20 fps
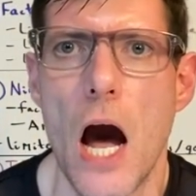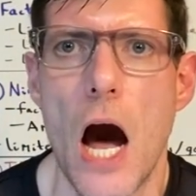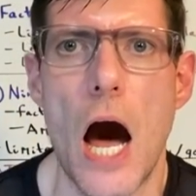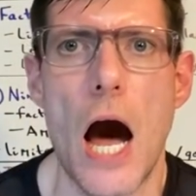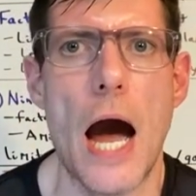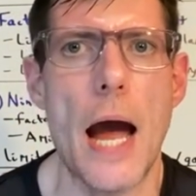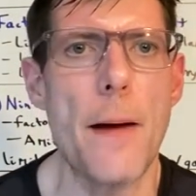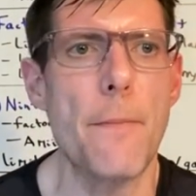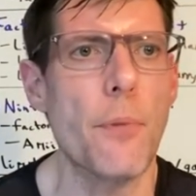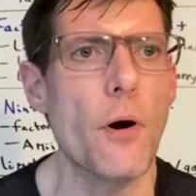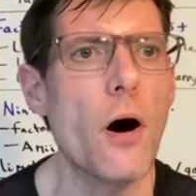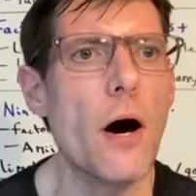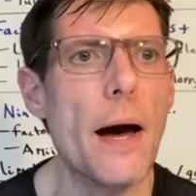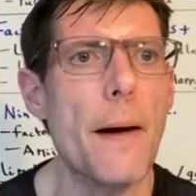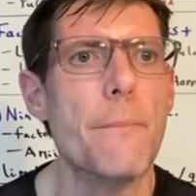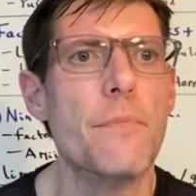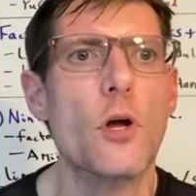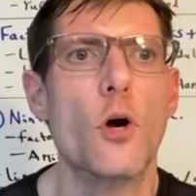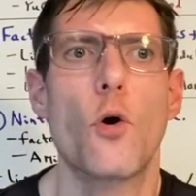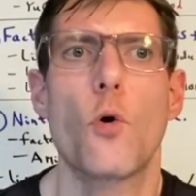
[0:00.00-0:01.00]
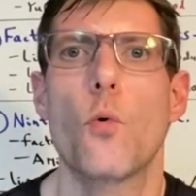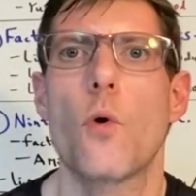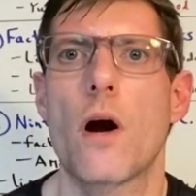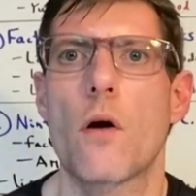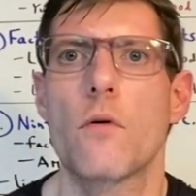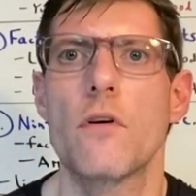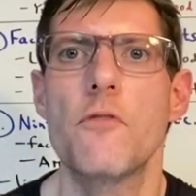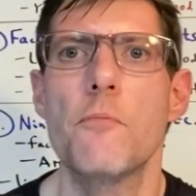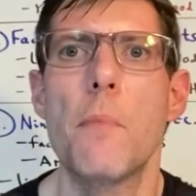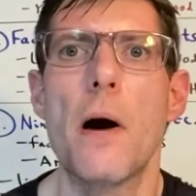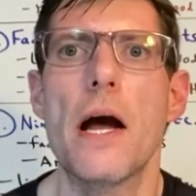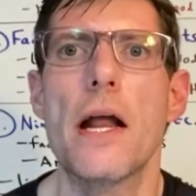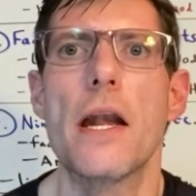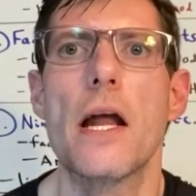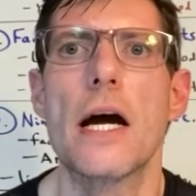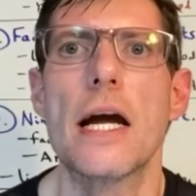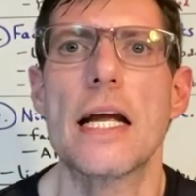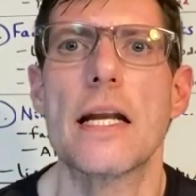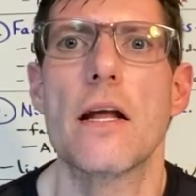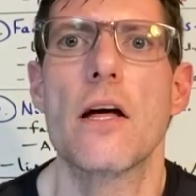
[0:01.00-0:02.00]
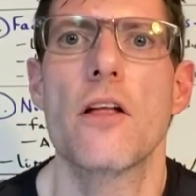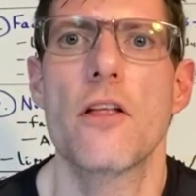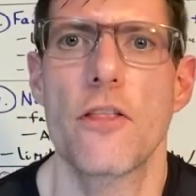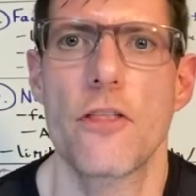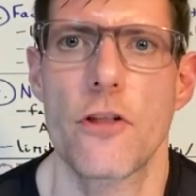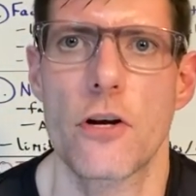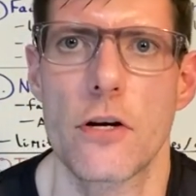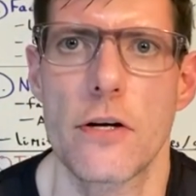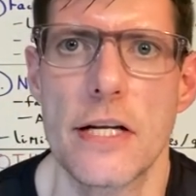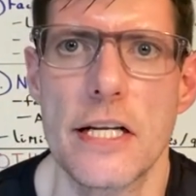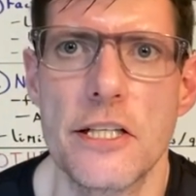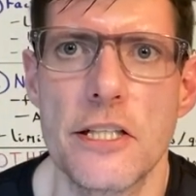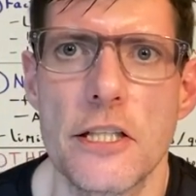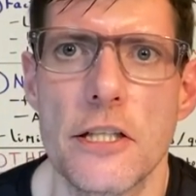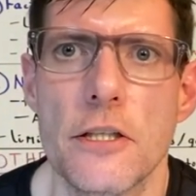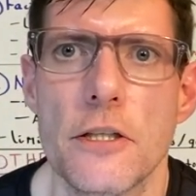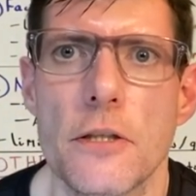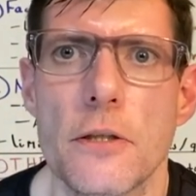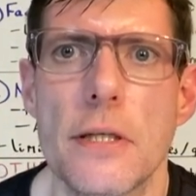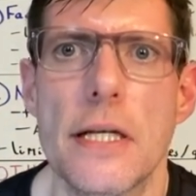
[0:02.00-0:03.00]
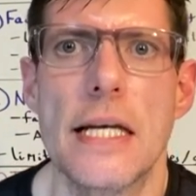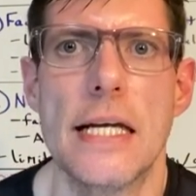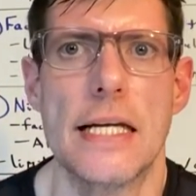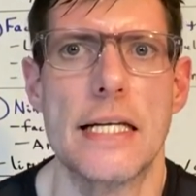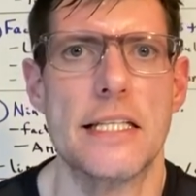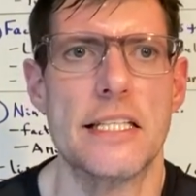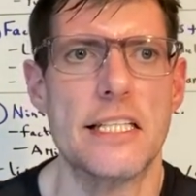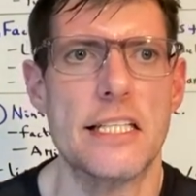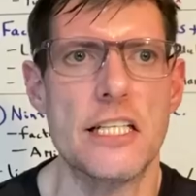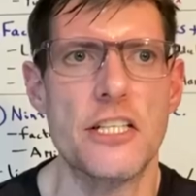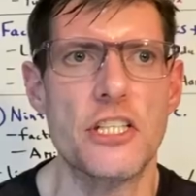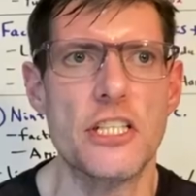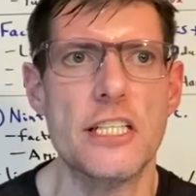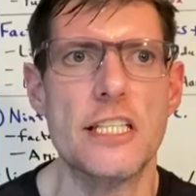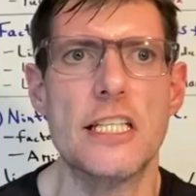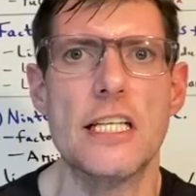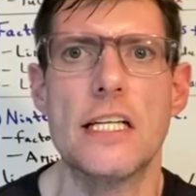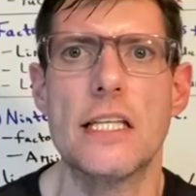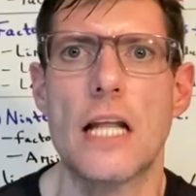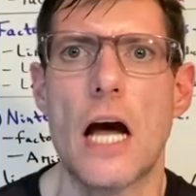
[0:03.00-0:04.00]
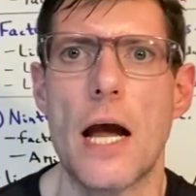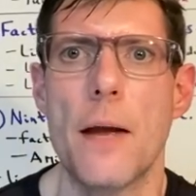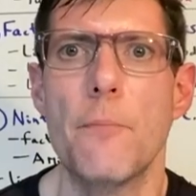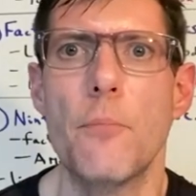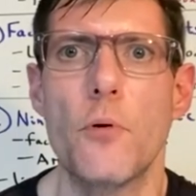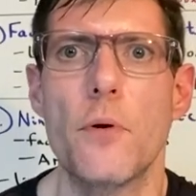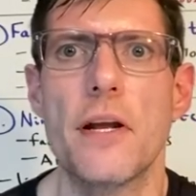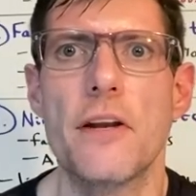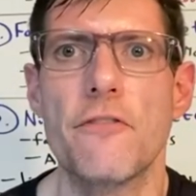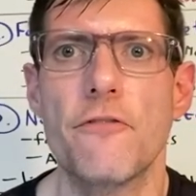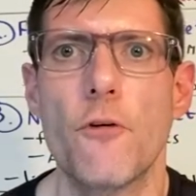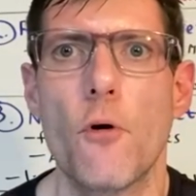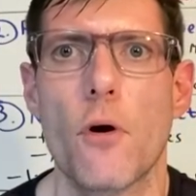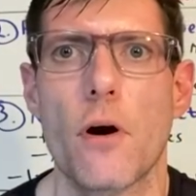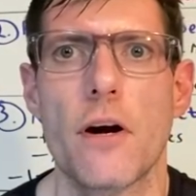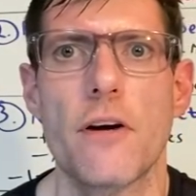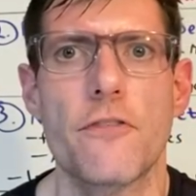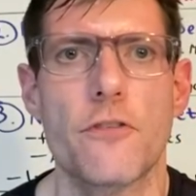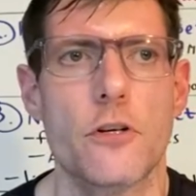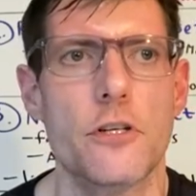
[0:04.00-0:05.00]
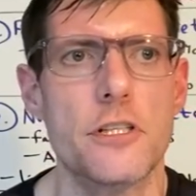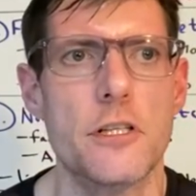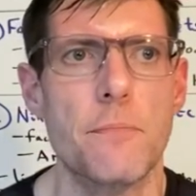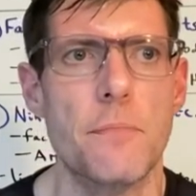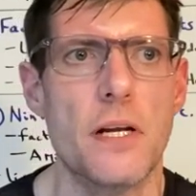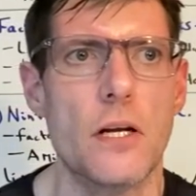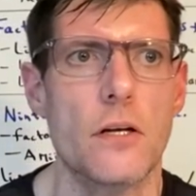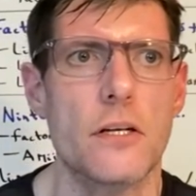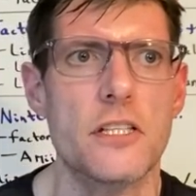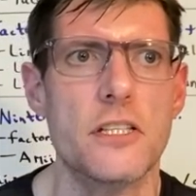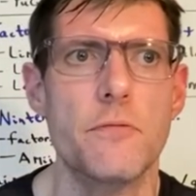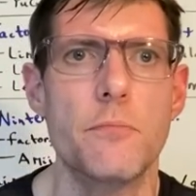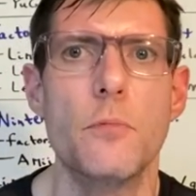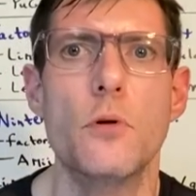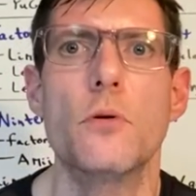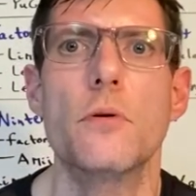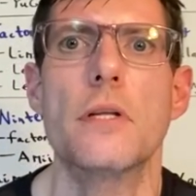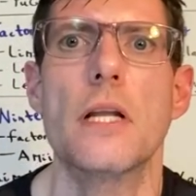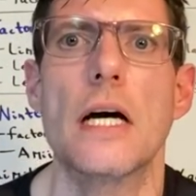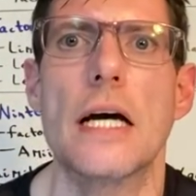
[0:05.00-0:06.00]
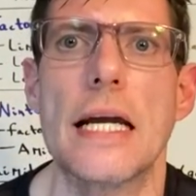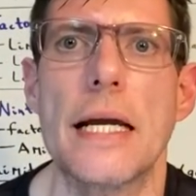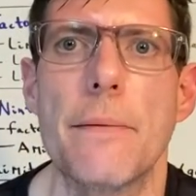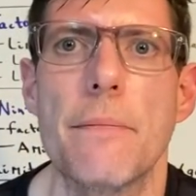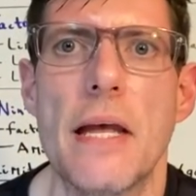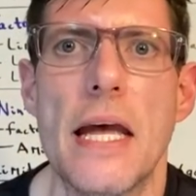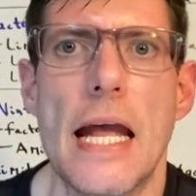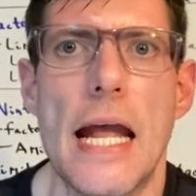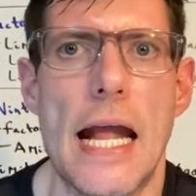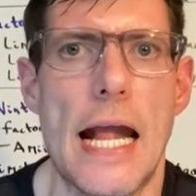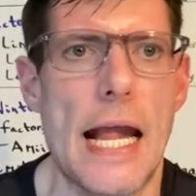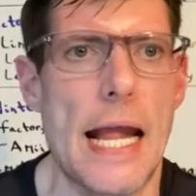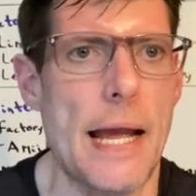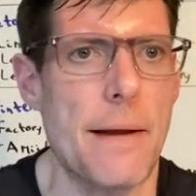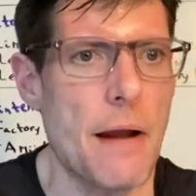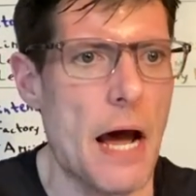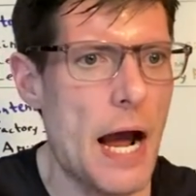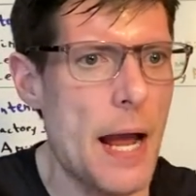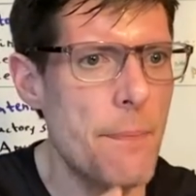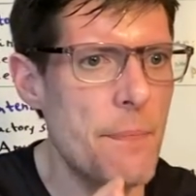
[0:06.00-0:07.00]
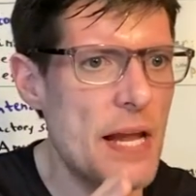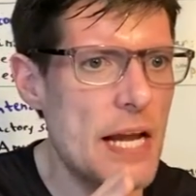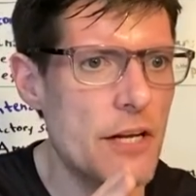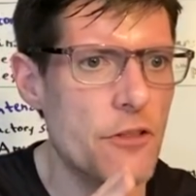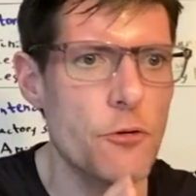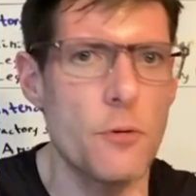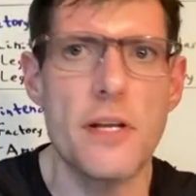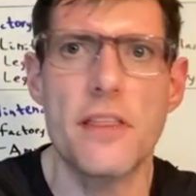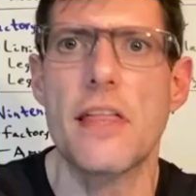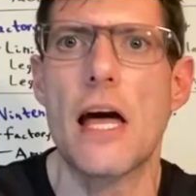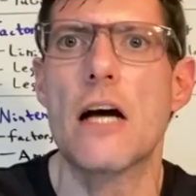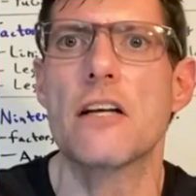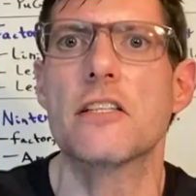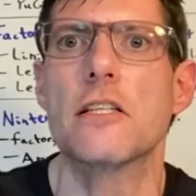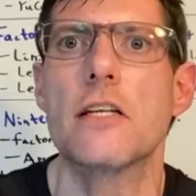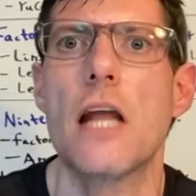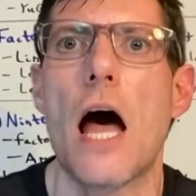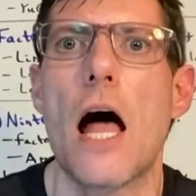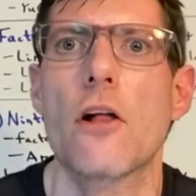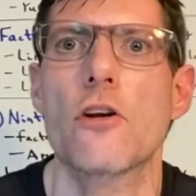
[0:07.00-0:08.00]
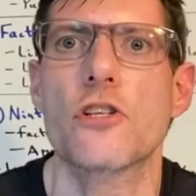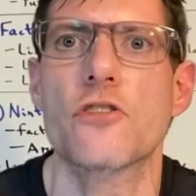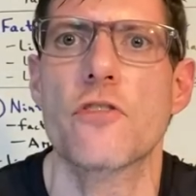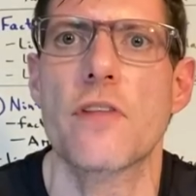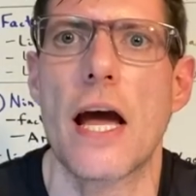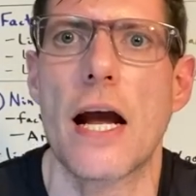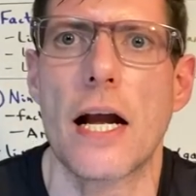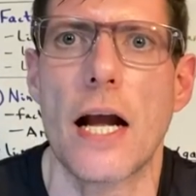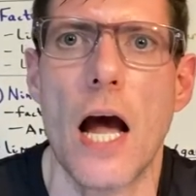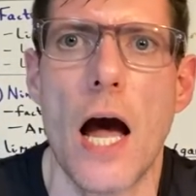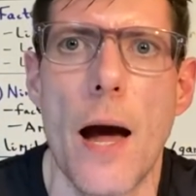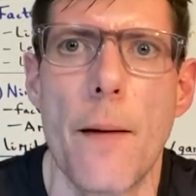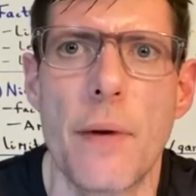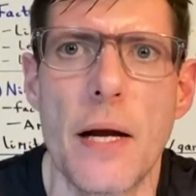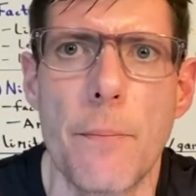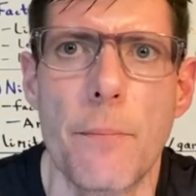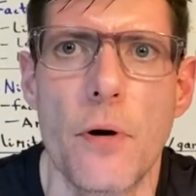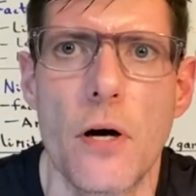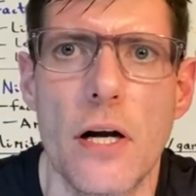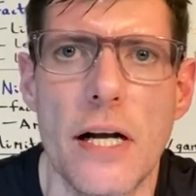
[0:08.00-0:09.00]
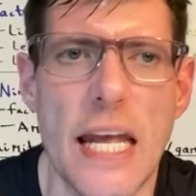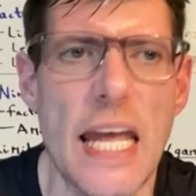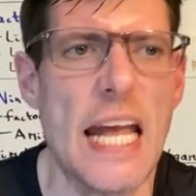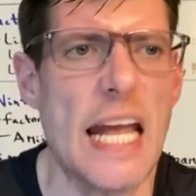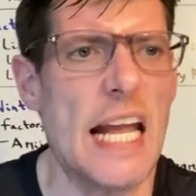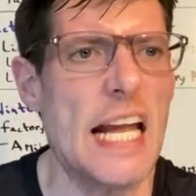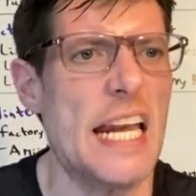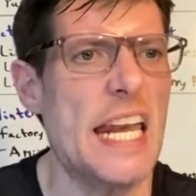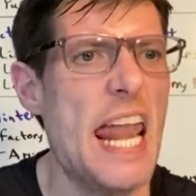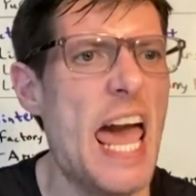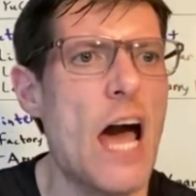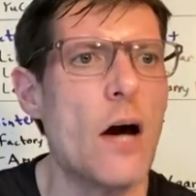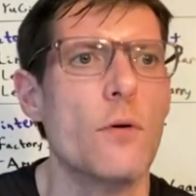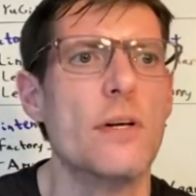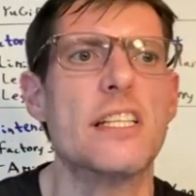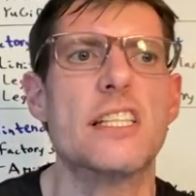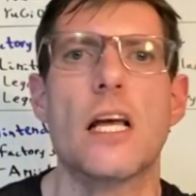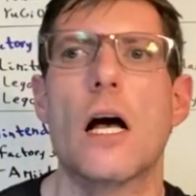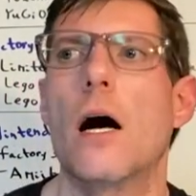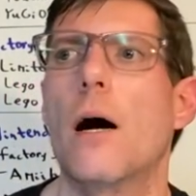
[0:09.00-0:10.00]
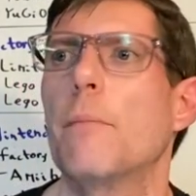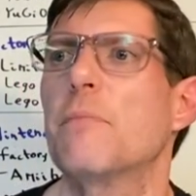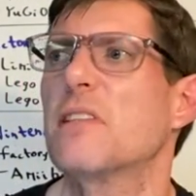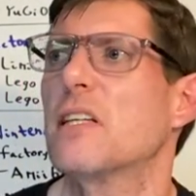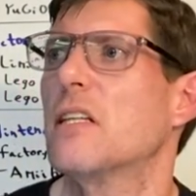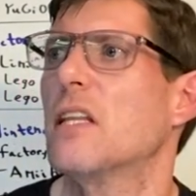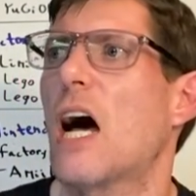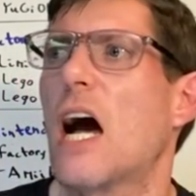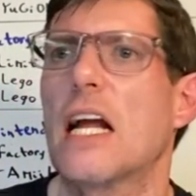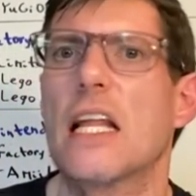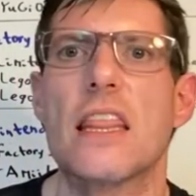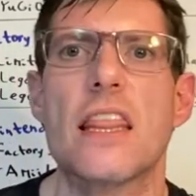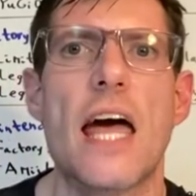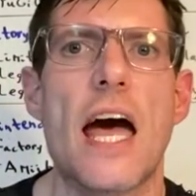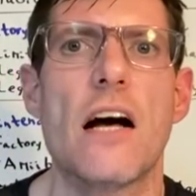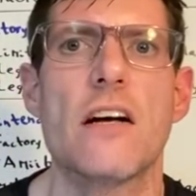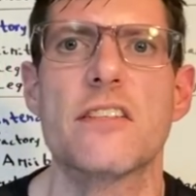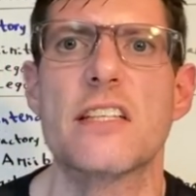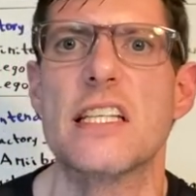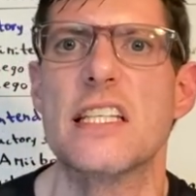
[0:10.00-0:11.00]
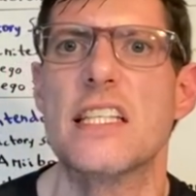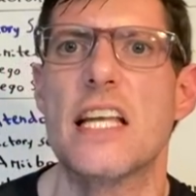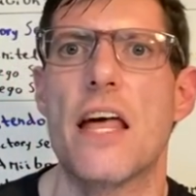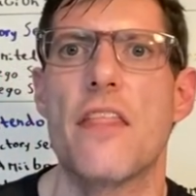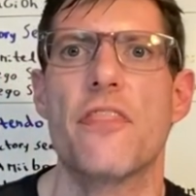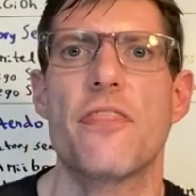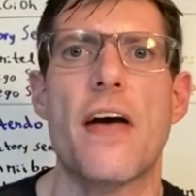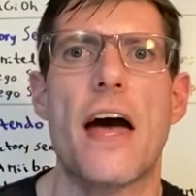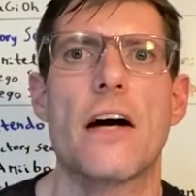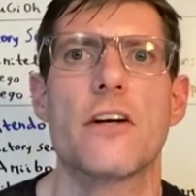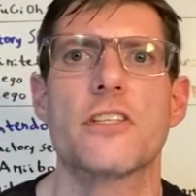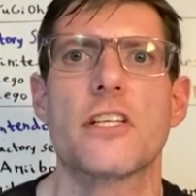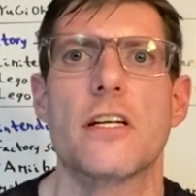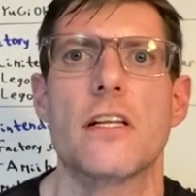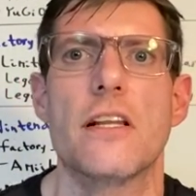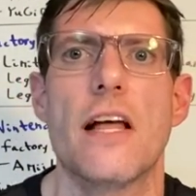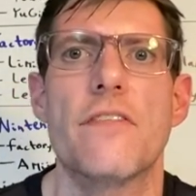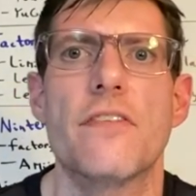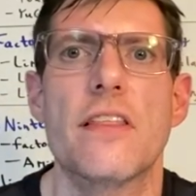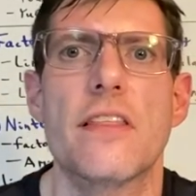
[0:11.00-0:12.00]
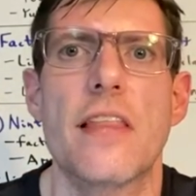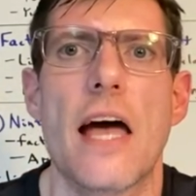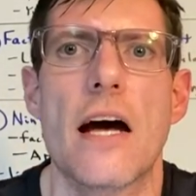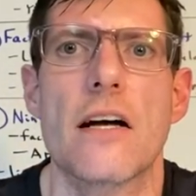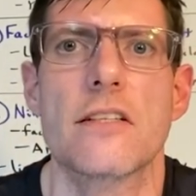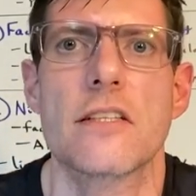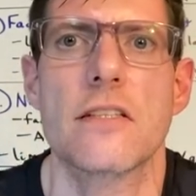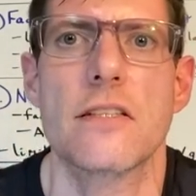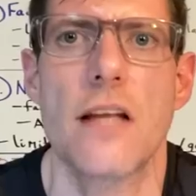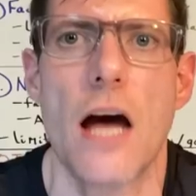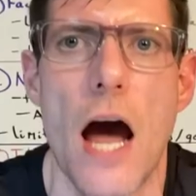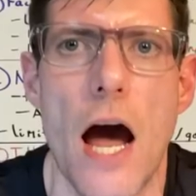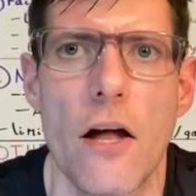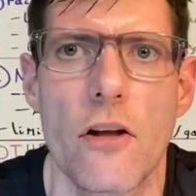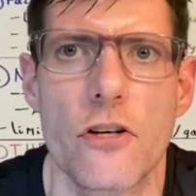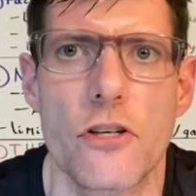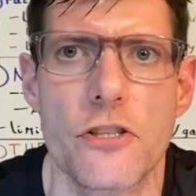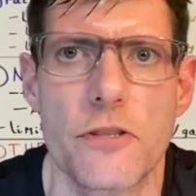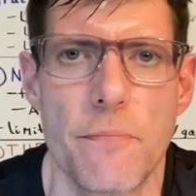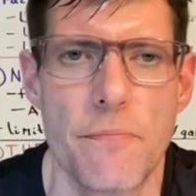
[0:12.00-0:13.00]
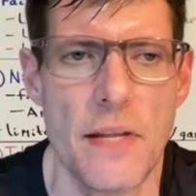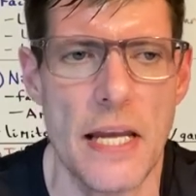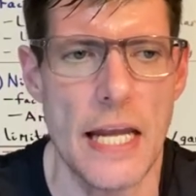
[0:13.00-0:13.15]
I bought Werewolf by Night 32 in CGC 9.4, first appearance of Moon Knight, and I paid $3,000 for that comic book, and now it's up to $9,000, $10,000, $11,000.